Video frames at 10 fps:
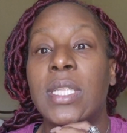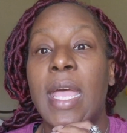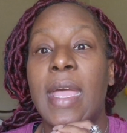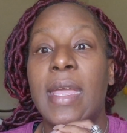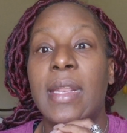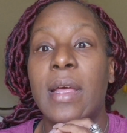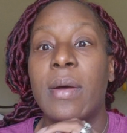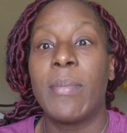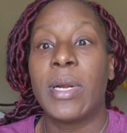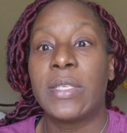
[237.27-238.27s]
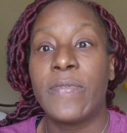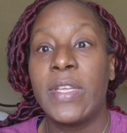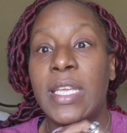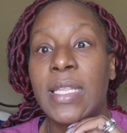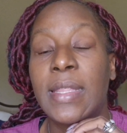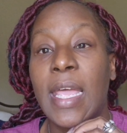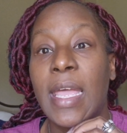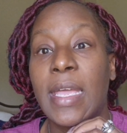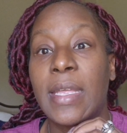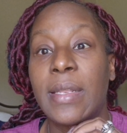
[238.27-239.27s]
that breastfeed,
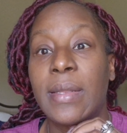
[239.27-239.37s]
that